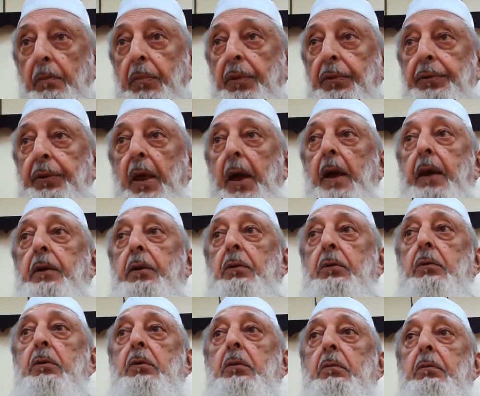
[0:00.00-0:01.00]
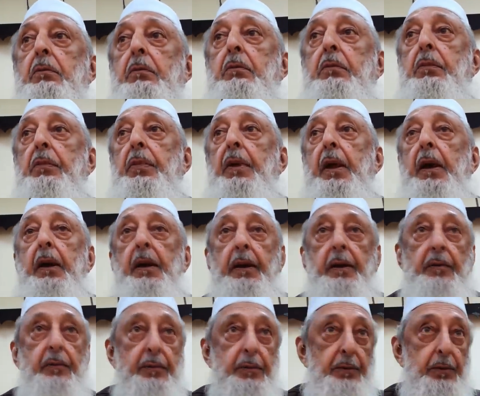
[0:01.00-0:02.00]
beside whom there
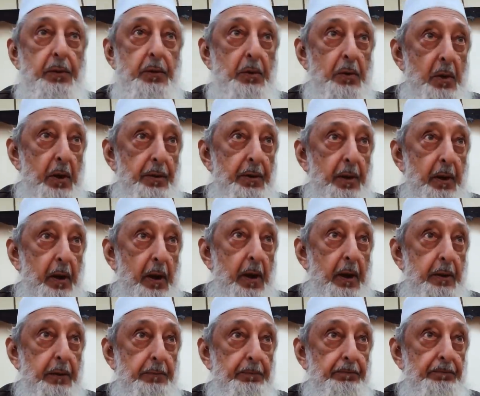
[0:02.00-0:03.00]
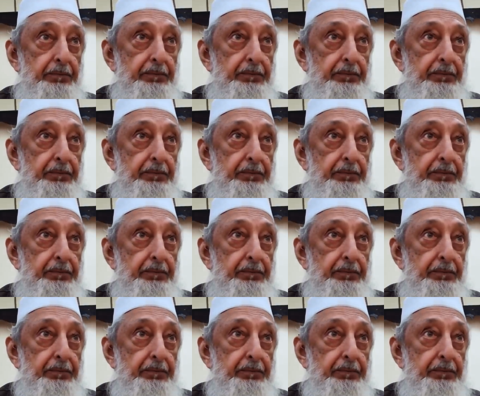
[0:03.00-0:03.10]
is no other God.